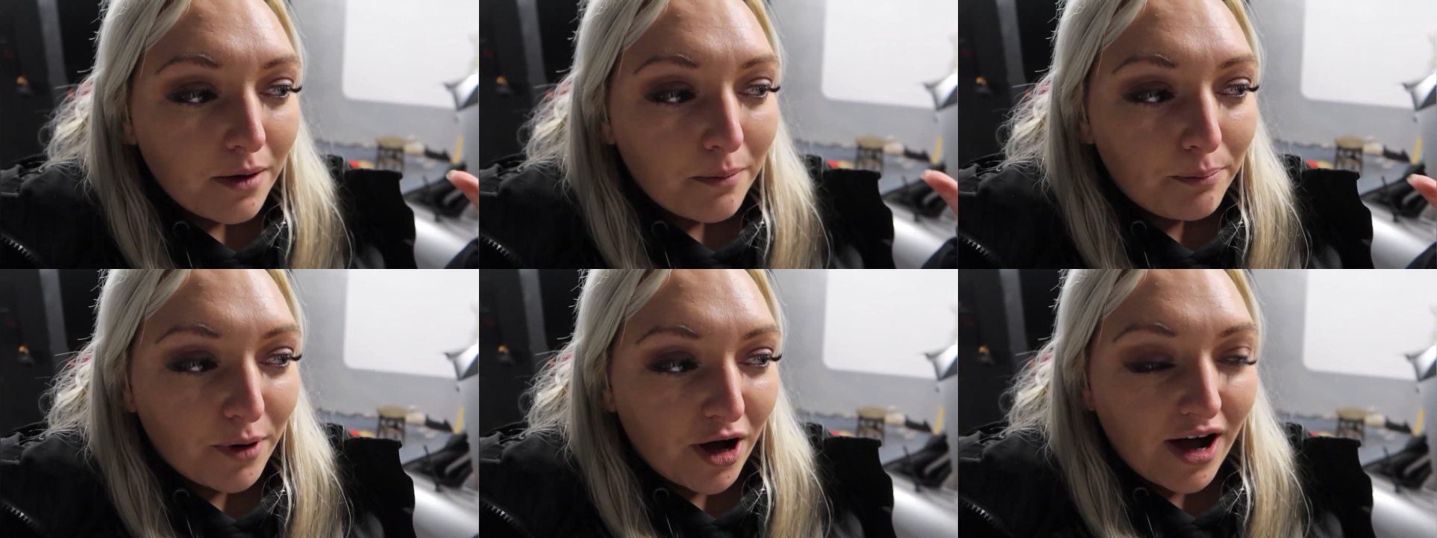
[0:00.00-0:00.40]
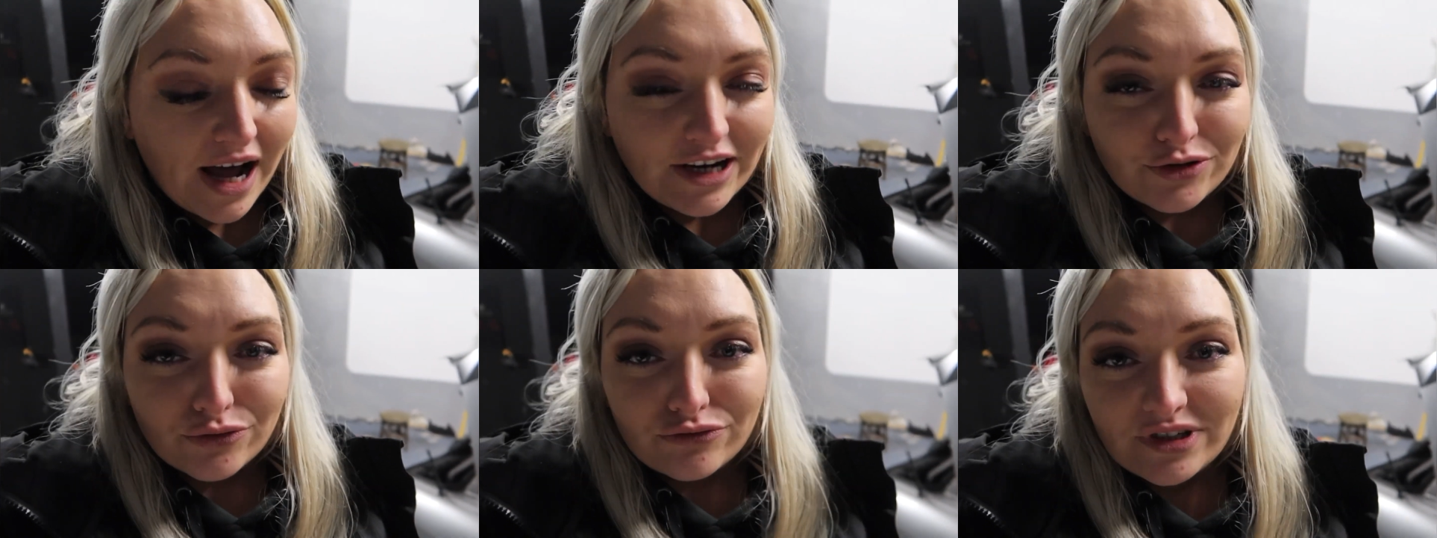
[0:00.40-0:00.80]
but I
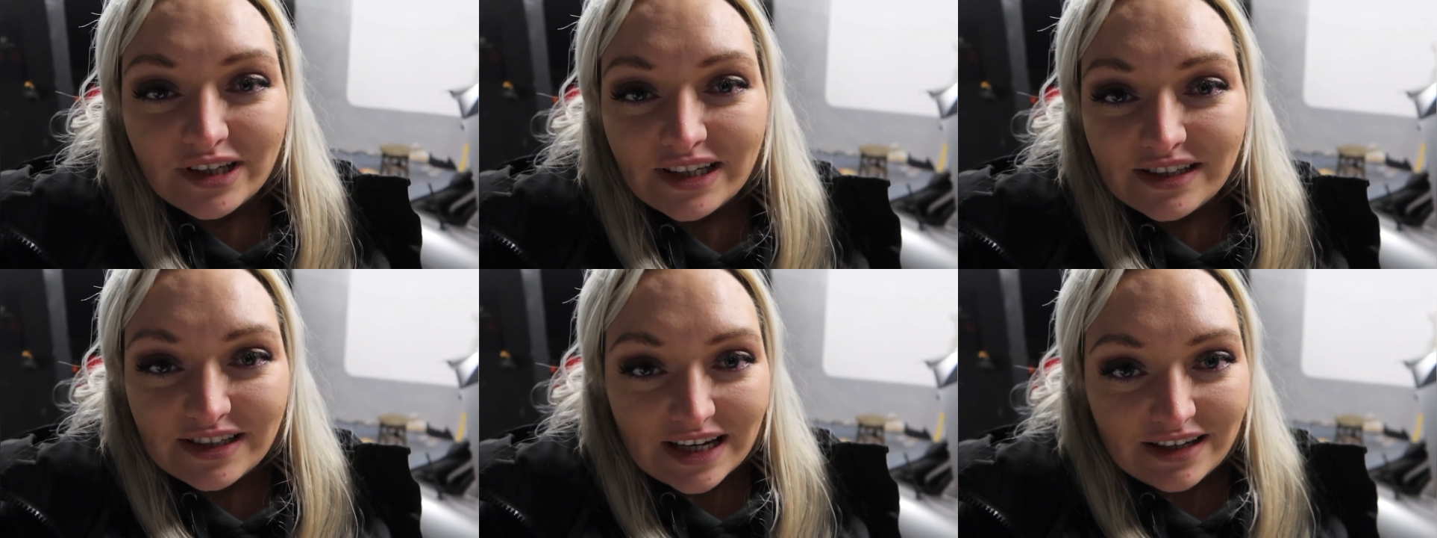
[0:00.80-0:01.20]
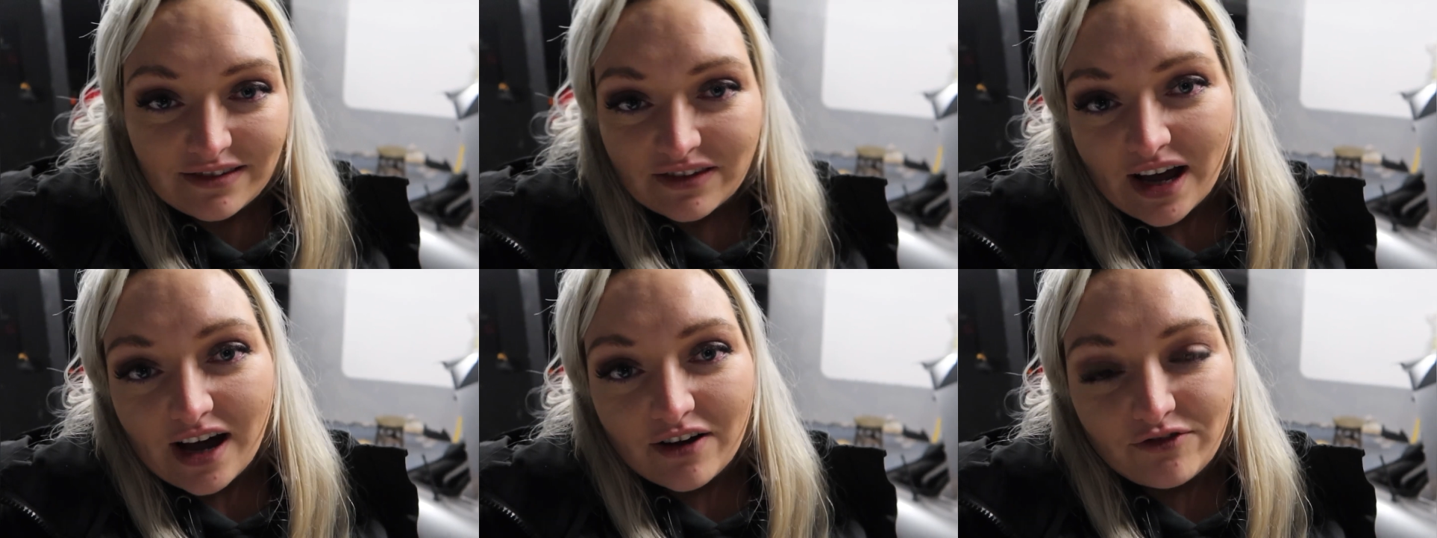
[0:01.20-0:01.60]
don't really need
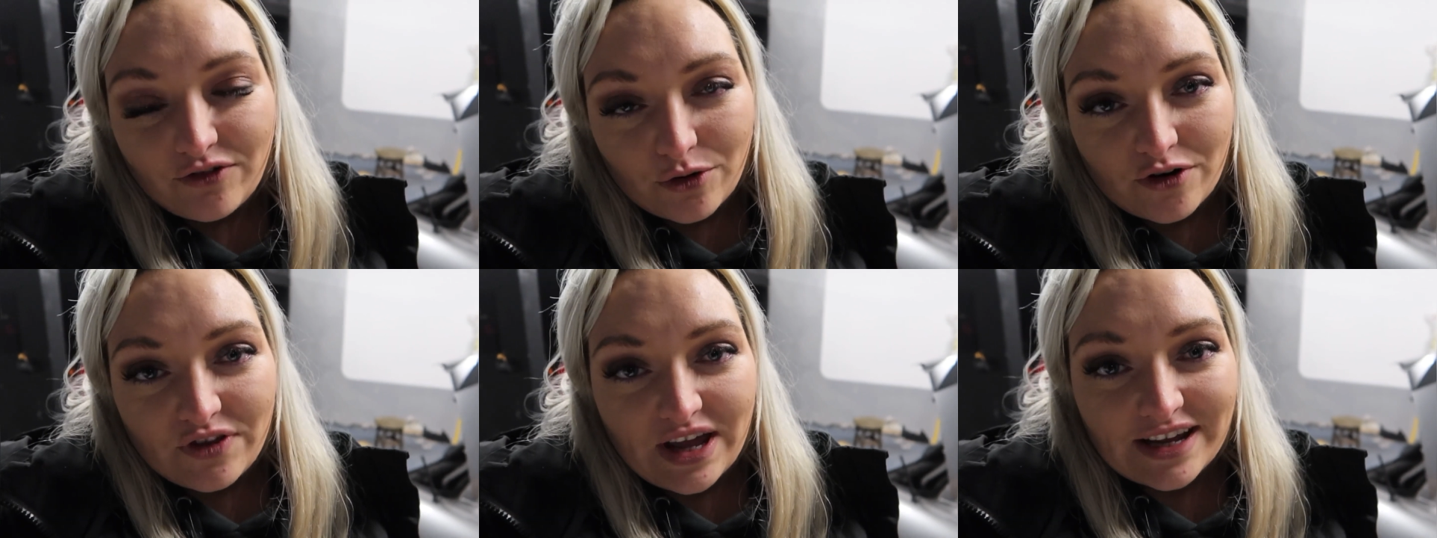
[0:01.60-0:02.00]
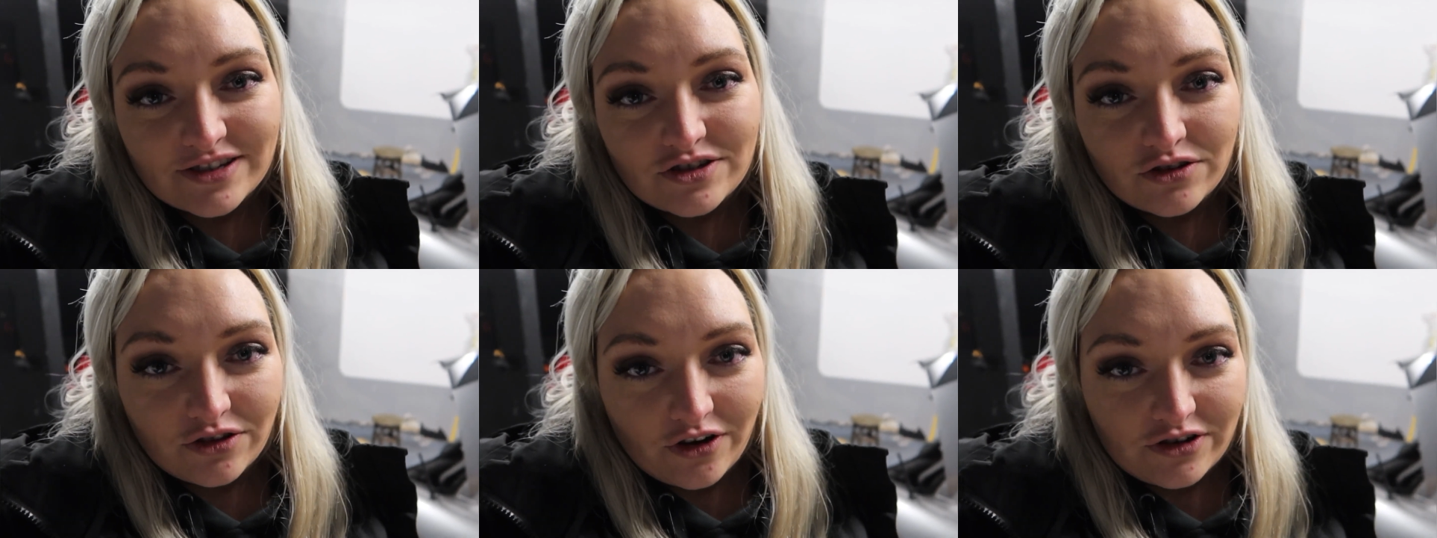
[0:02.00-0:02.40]
that for the
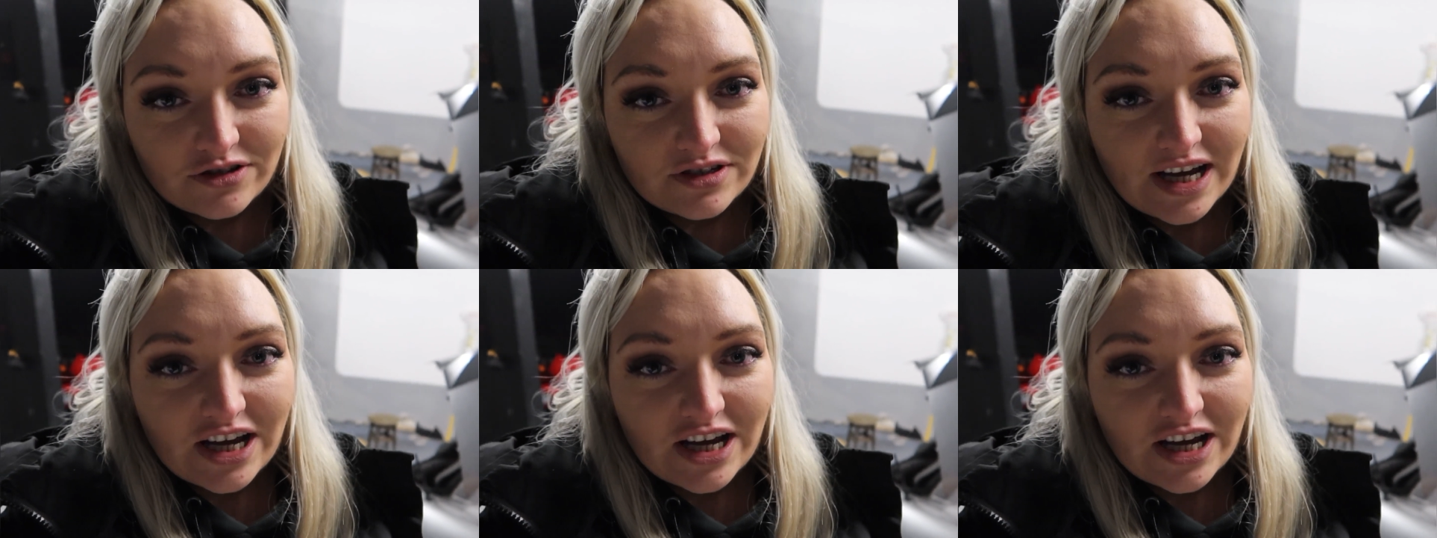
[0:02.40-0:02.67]
S2000,